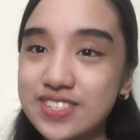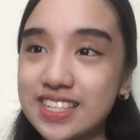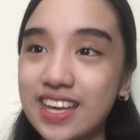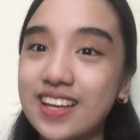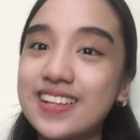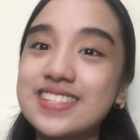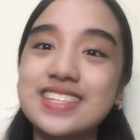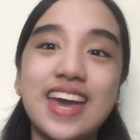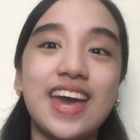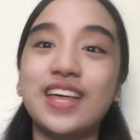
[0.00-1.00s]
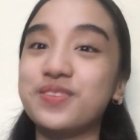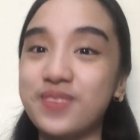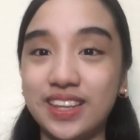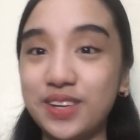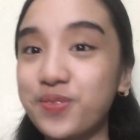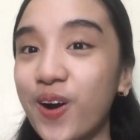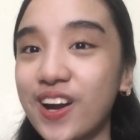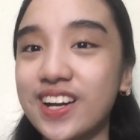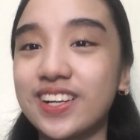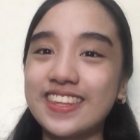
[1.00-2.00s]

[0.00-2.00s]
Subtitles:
skills, and many more.